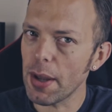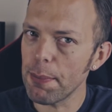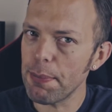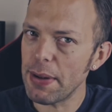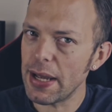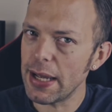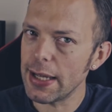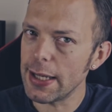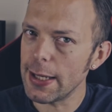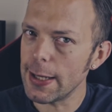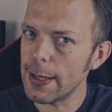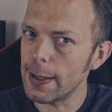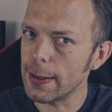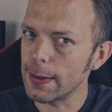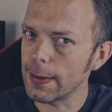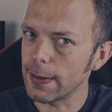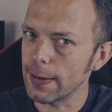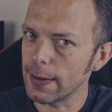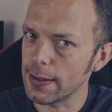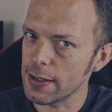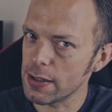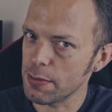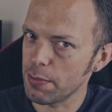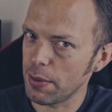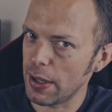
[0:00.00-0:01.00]
bit
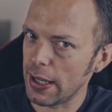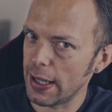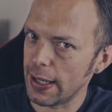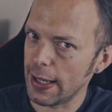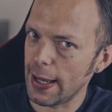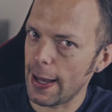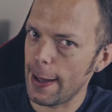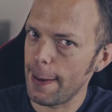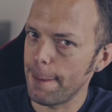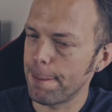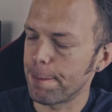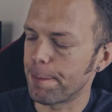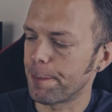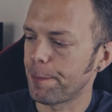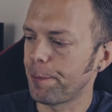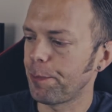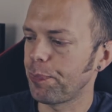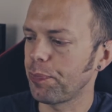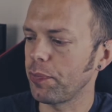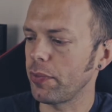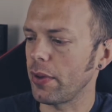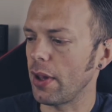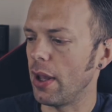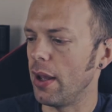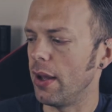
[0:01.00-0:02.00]
young, this beer, yet.
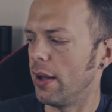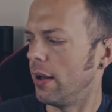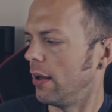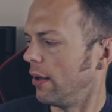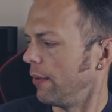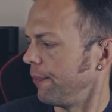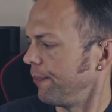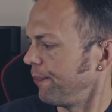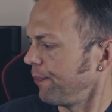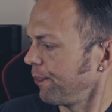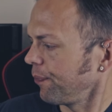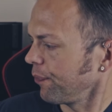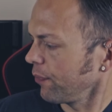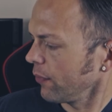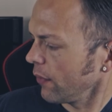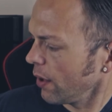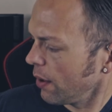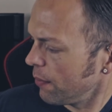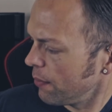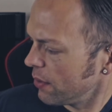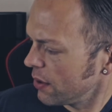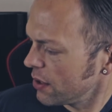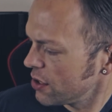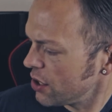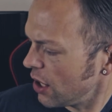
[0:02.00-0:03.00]

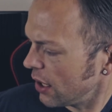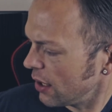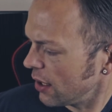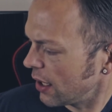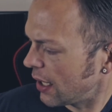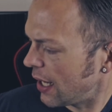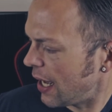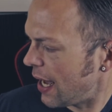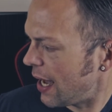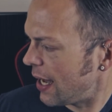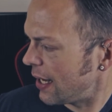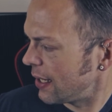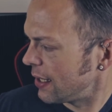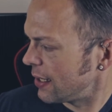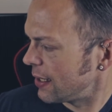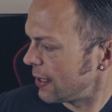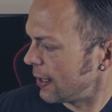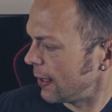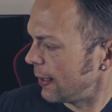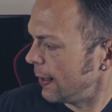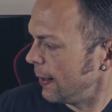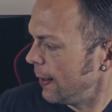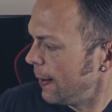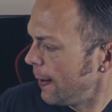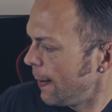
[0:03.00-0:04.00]
Check the can
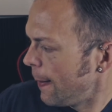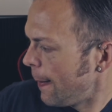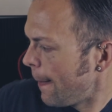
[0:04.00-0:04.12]
date.